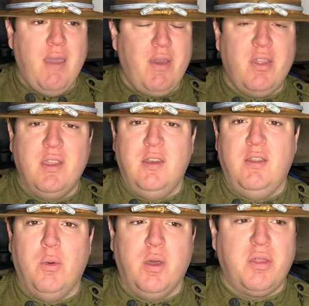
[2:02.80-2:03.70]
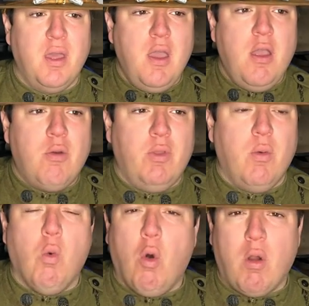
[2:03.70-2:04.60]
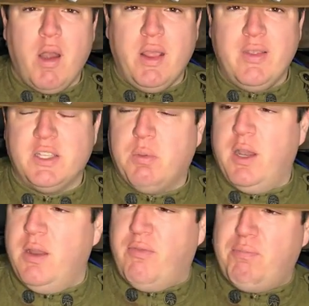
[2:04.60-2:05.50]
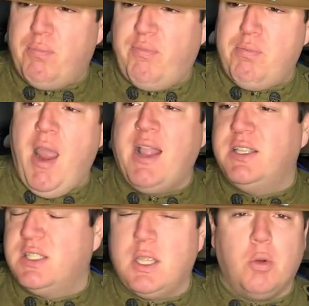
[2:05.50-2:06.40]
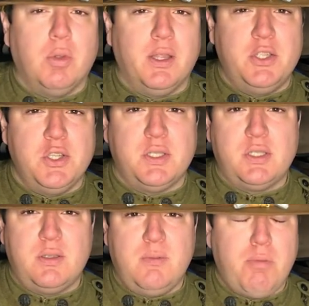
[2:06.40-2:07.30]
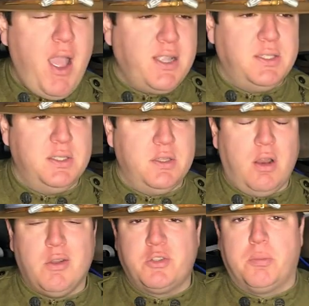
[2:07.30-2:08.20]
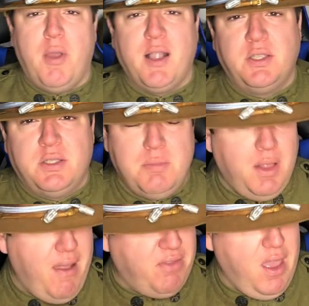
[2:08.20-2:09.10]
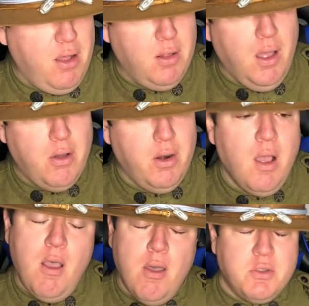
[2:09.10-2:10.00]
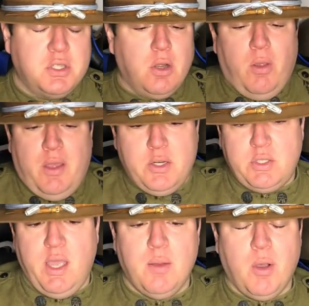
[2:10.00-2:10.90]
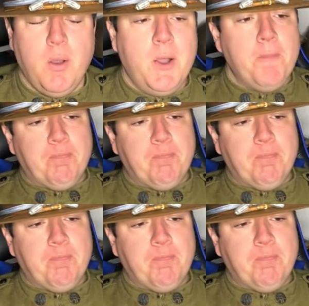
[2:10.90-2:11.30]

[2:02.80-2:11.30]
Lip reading: to have anything to do with really war or anything. They just wanted to practice their religious practices and their cultural practices and be left the hell alone, which is totally understandable.